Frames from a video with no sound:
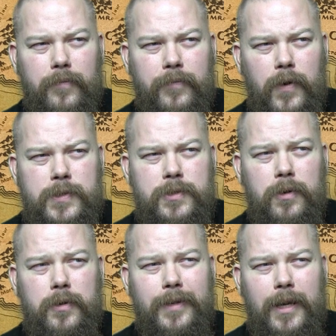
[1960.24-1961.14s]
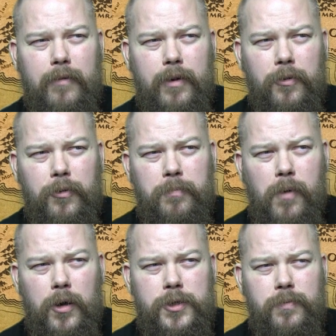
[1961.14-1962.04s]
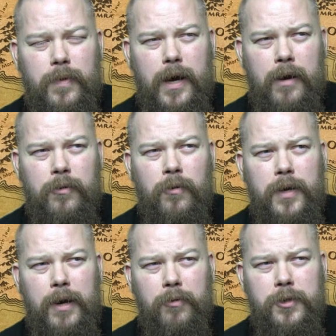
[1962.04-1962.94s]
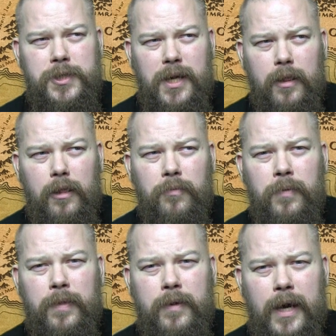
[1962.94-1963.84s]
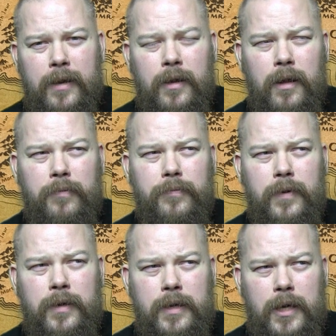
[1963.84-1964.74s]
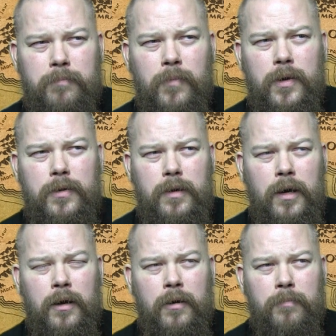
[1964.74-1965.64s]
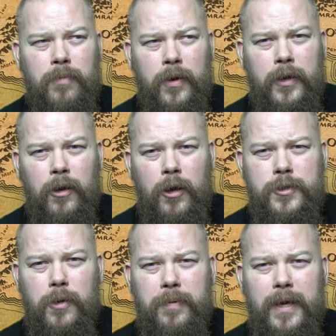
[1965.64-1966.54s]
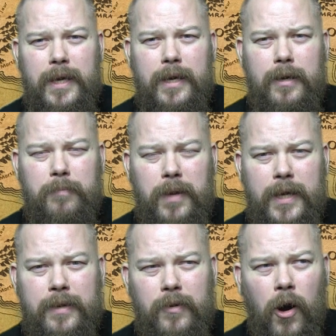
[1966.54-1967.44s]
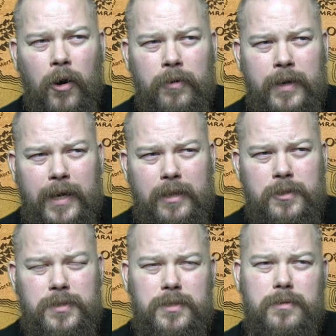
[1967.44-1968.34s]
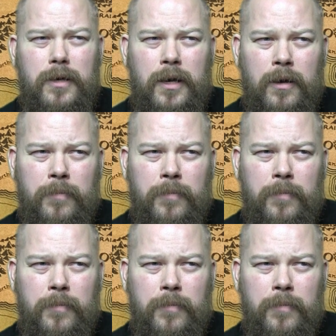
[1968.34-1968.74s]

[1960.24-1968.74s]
first turn, declare a heroic march with Ardacon, heroic channel with Gandalf, get my blinding light up. He played an Iron Hills